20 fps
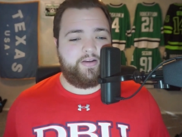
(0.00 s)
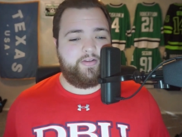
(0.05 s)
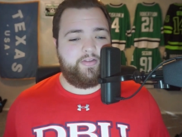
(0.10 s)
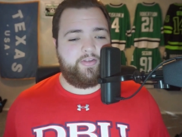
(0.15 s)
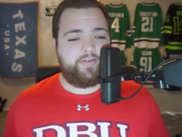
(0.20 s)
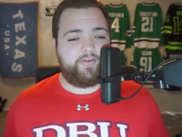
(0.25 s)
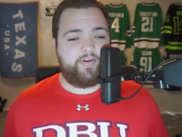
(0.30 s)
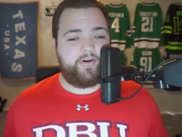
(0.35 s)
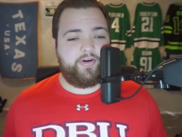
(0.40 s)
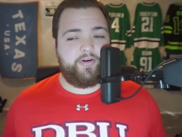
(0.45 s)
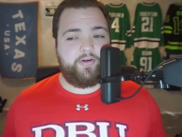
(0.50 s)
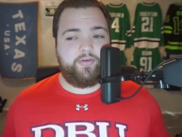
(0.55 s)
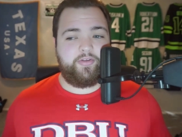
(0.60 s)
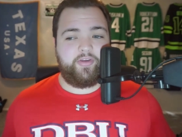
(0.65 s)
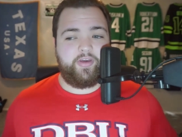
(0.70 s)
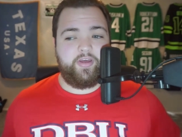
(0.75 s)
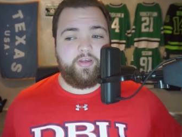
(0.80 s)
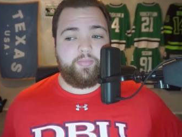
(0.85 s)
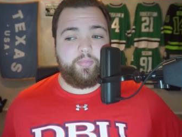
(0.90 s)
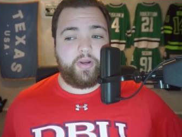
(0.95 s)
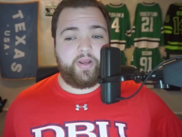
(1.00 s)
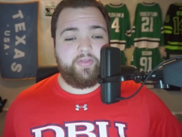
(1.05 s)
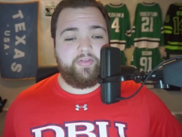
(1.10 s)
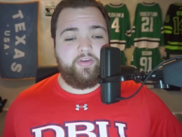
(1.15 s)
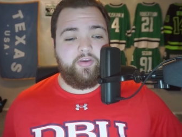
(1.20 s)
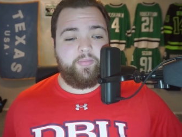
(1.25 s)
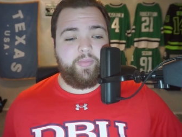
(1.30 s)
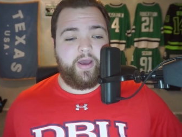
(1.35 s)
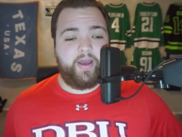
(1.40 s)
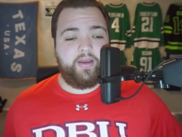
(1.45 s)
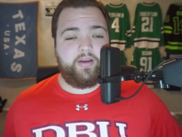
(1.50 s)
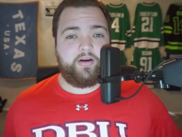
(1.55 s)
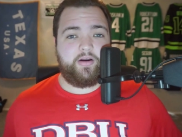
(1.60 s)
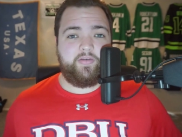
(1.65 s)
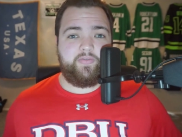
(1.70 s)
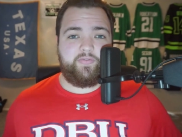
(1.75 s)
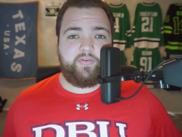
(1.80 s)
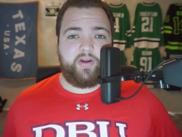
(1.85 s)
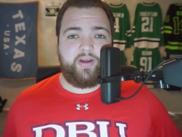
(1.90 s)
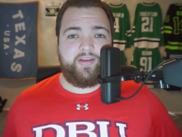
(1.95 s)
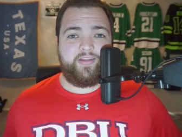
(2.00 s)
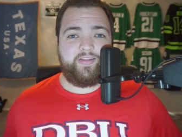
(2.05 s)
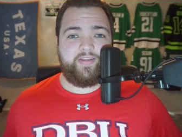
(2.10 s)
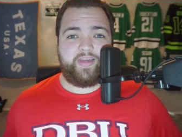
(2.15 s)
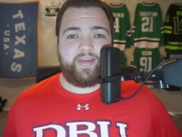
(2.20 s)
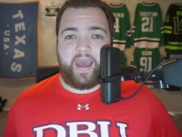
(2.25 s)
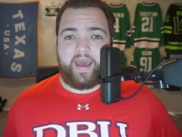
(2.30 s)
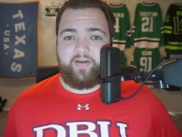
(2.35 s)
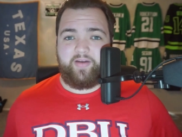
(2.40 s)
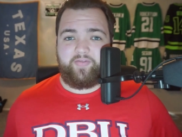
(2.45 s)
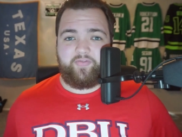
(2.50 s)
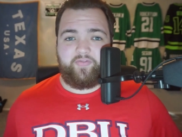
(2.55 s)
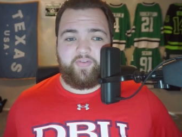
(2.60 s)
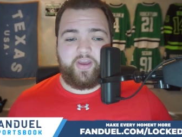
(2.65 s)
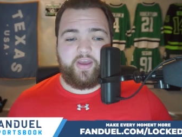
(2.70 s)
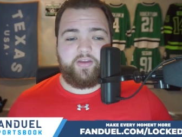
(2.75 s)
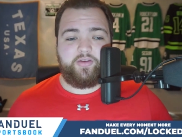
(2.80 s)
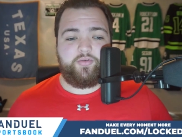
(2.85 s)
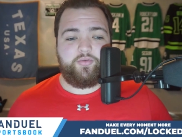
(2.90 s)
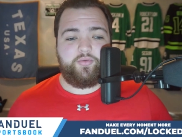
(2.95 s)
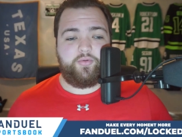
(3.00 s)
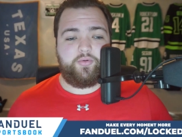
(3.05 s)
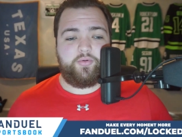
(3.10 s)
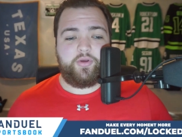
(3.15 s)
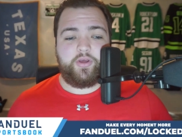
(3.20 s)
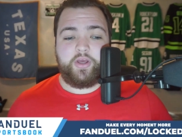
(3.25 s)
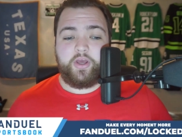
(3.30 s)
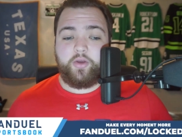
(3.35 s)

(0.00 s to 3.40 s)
On Stars is brought to you by our friends at FanDuel.